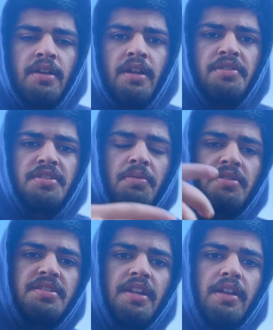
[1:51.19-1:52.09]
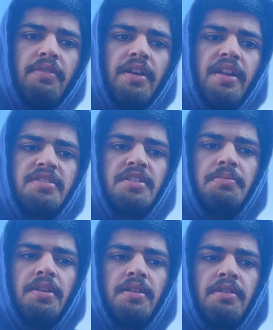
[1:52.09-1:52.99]
And someone standing right next to
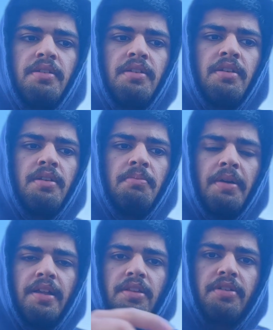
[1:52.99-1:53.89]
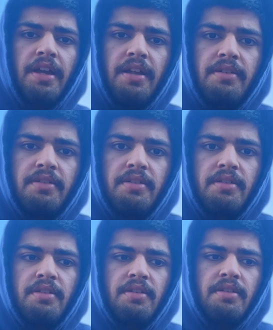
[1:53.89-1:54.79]
me might look at
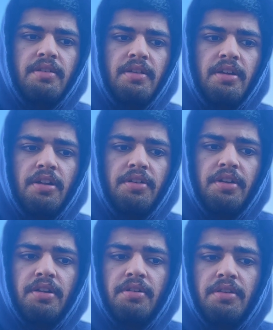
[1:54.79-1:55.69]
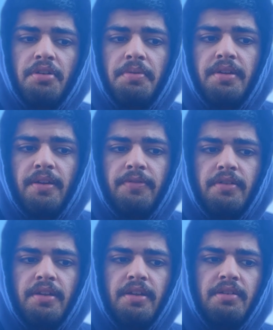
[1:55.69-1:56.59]
the color yellow a little bit
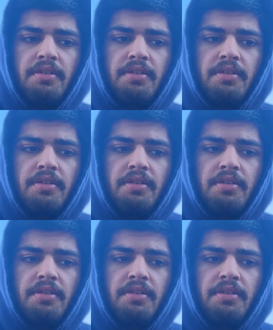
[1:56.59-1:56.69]
differently.